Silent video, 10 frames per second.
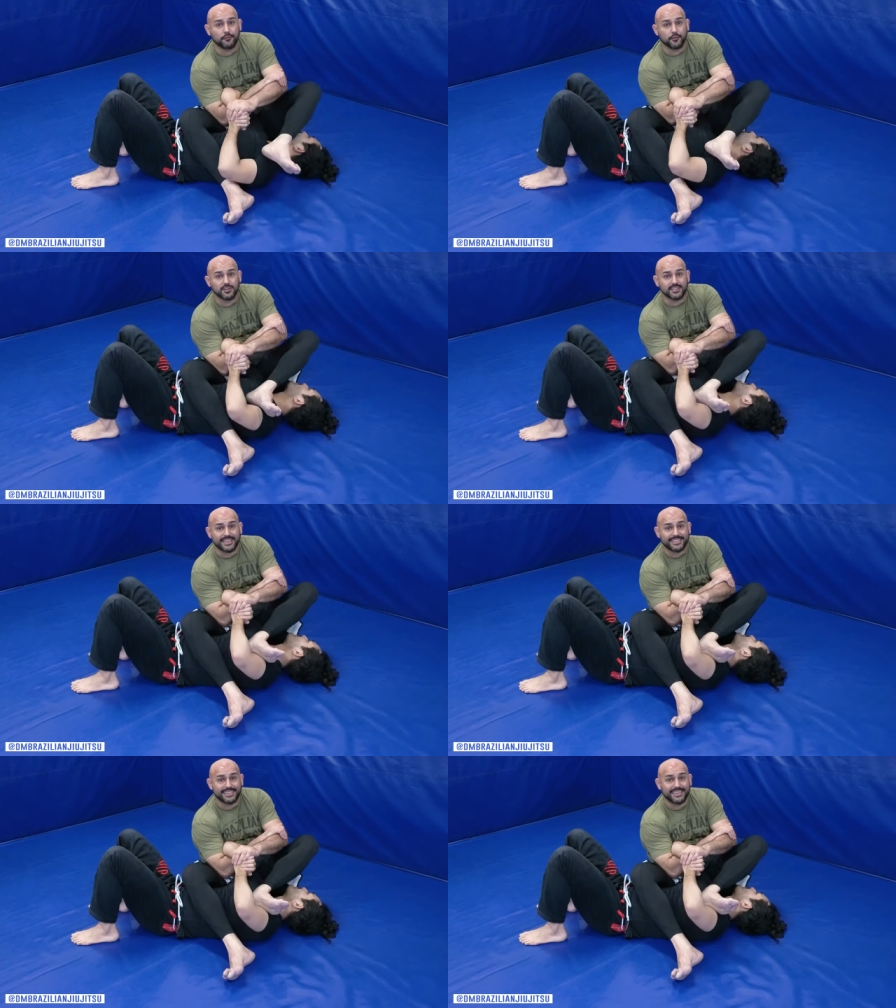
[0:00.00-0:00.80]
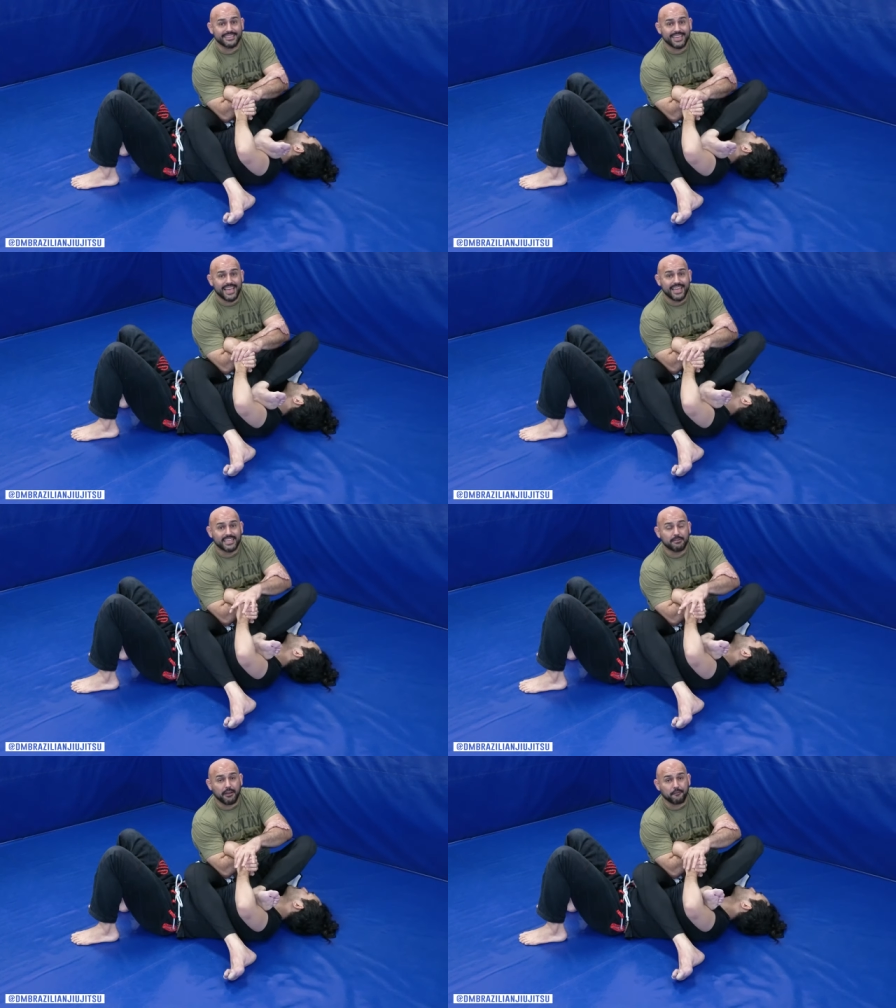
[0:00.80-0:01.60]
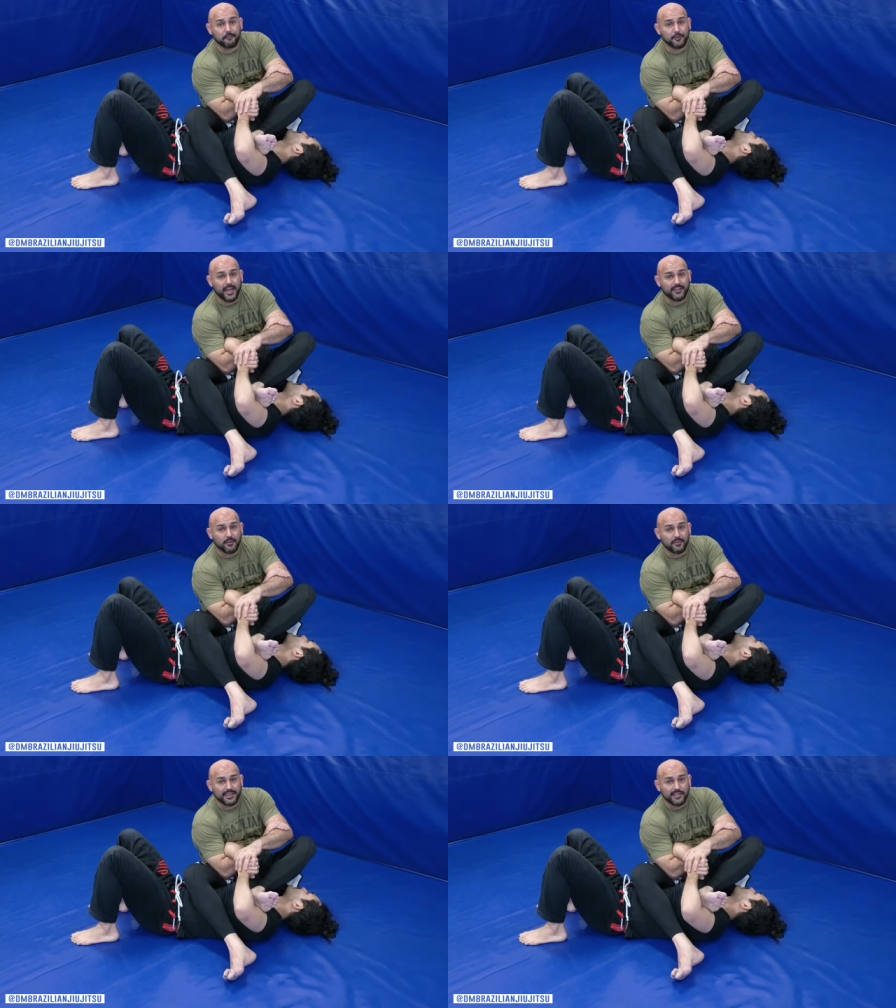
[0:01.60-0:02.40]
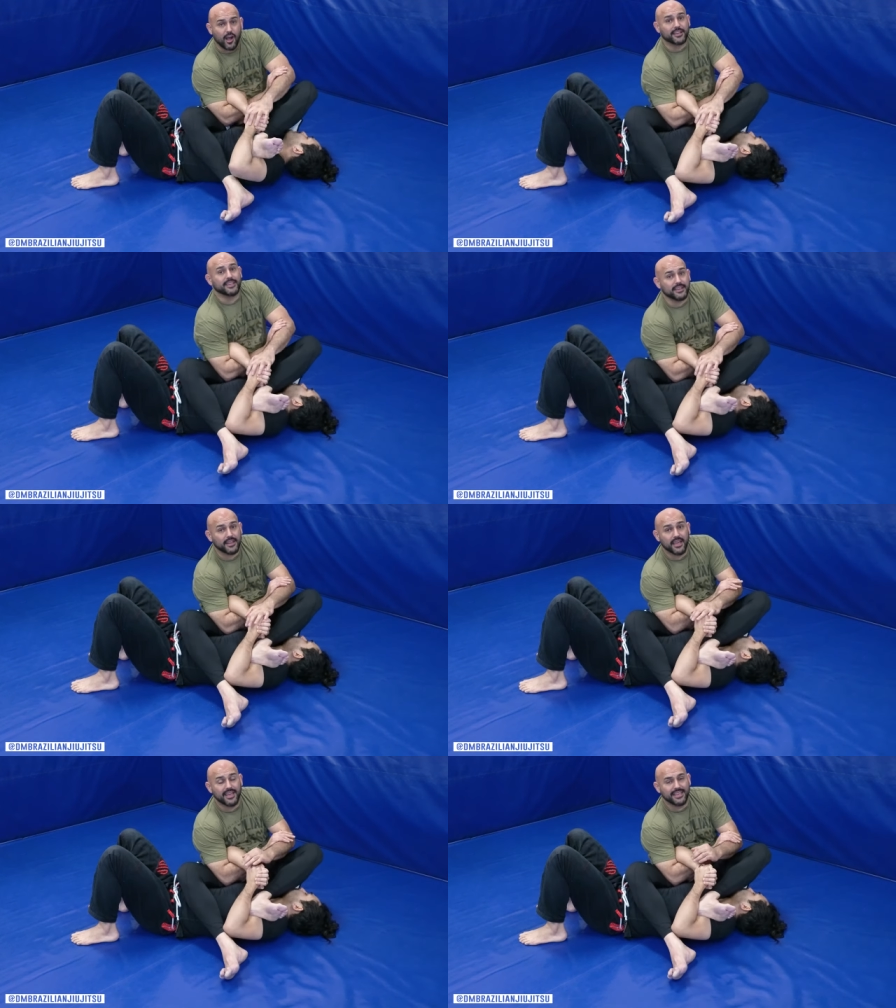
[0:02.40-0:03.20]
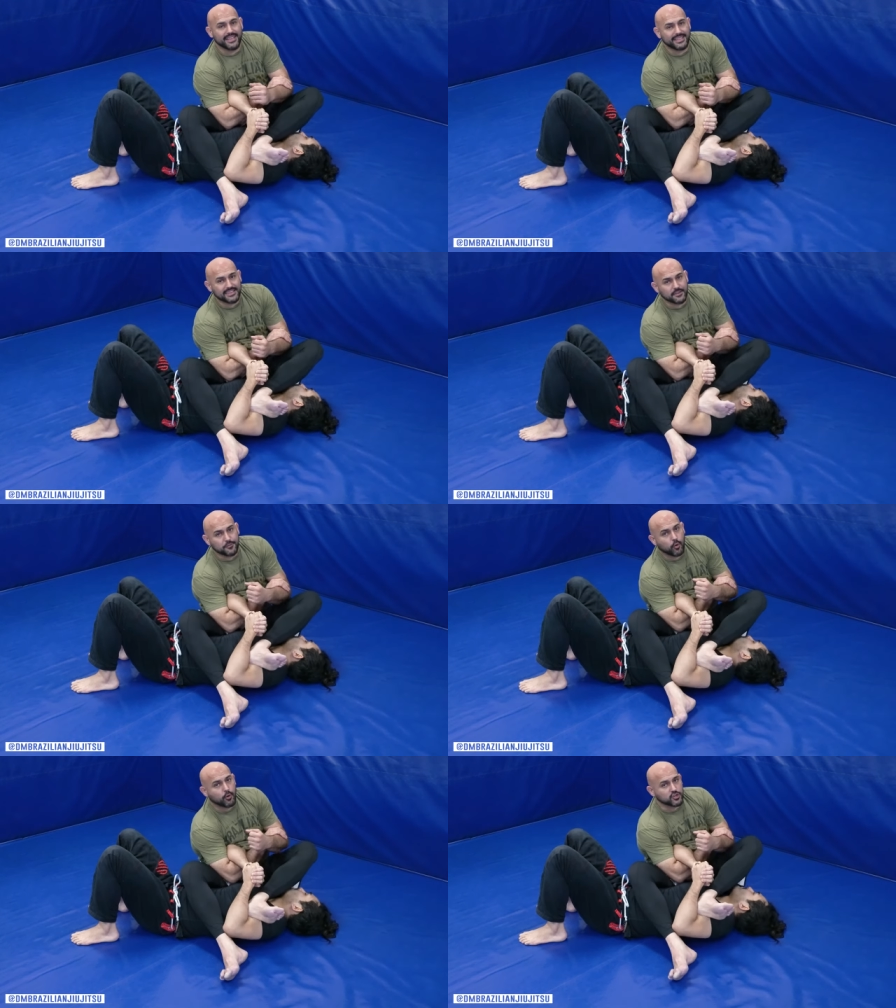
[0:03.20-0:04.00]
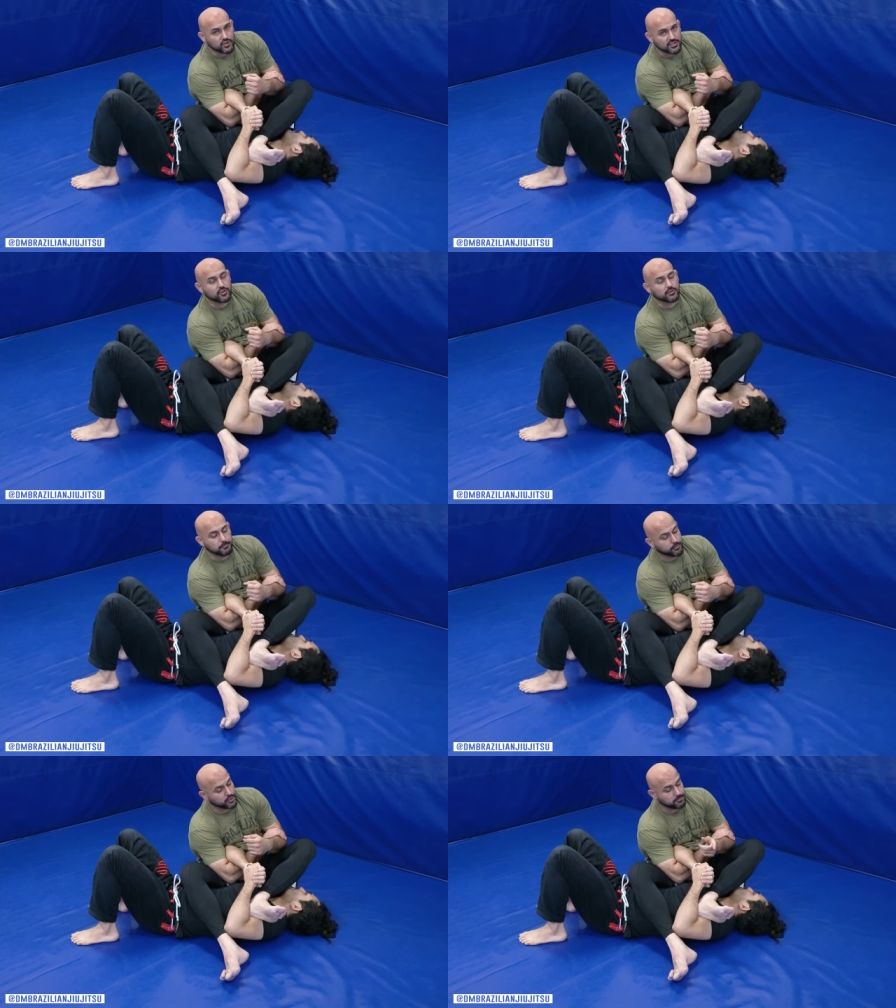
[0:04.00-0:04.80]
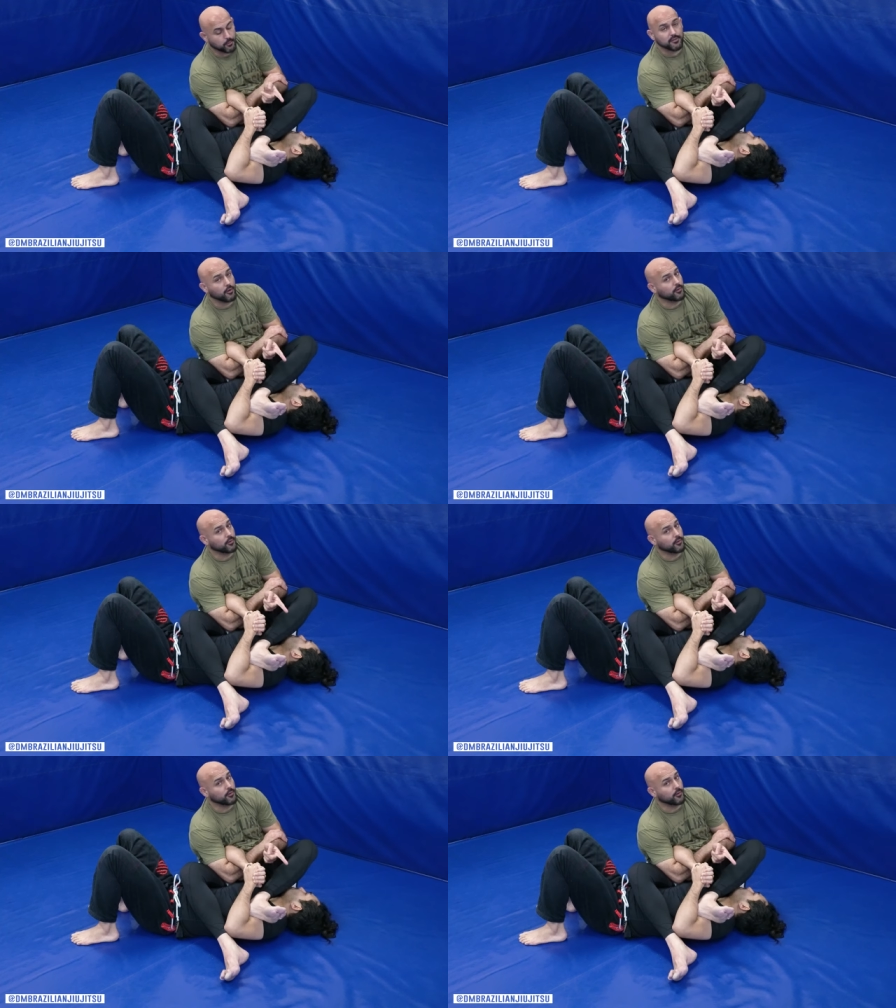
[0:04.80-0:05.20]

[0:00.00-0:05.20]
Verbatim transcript: first like this, he might feel that coming and lock in. And yes, of course, you can start to push, but we've